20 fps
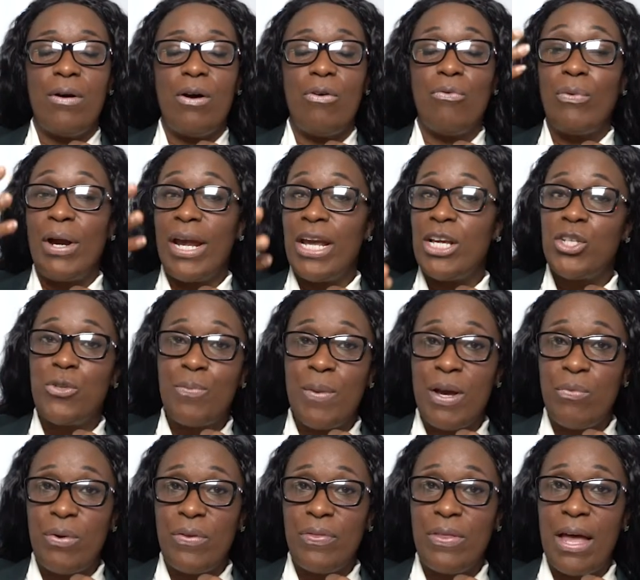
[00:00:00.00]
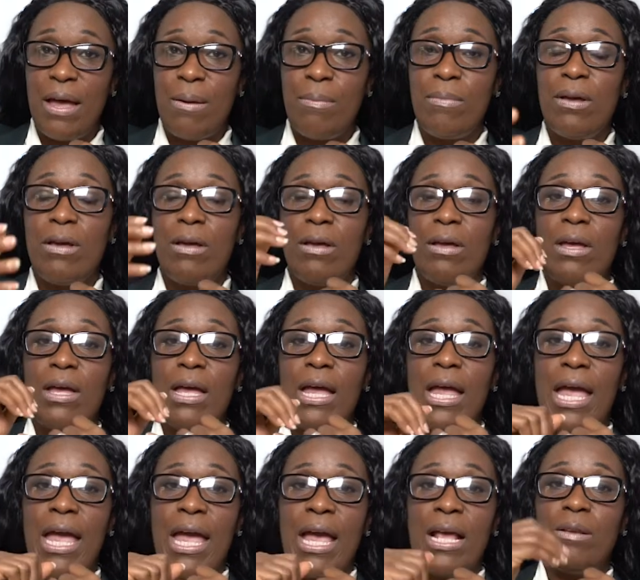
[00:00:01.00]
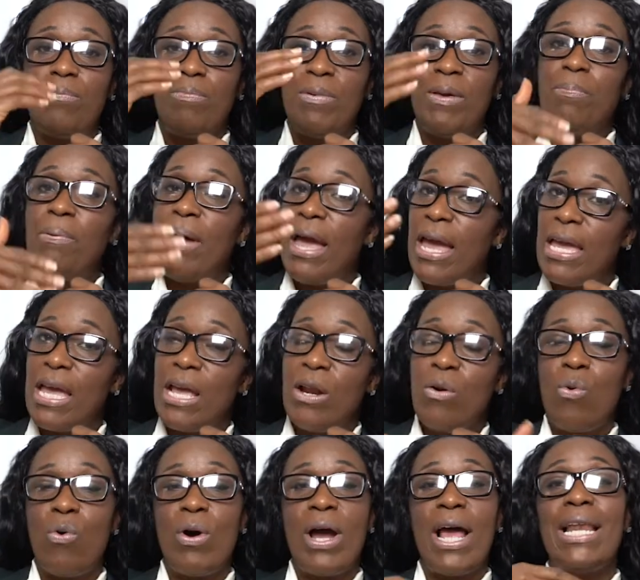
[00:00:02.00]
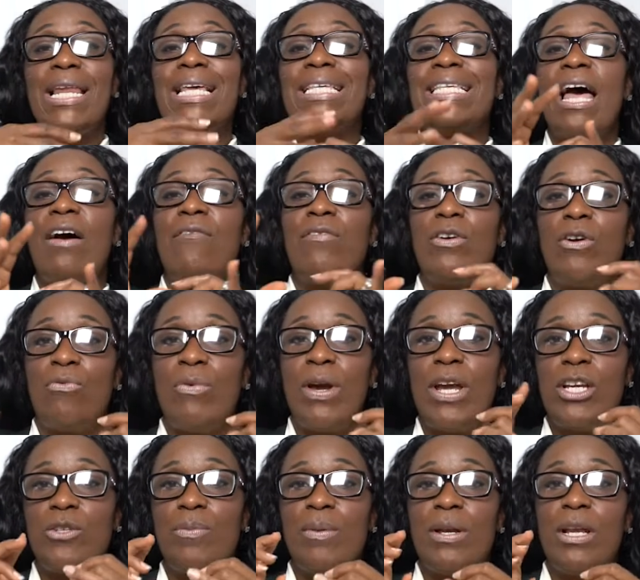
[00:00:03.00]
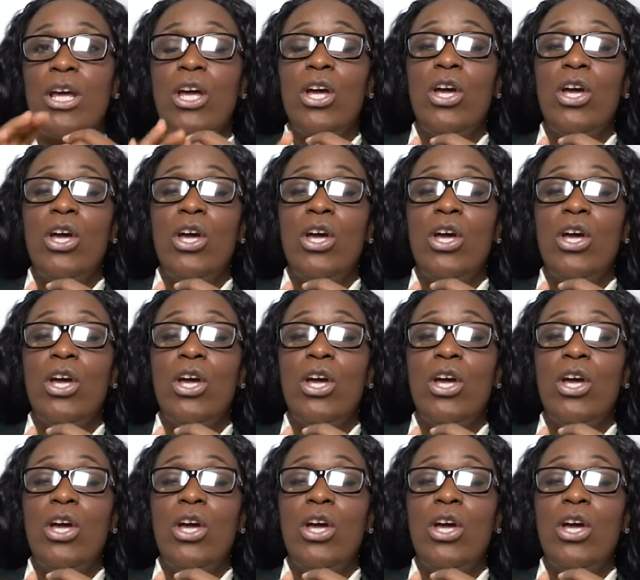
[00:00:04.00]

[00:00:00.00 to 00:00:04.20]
arrangement with them and be paying, or at least have an arrangement.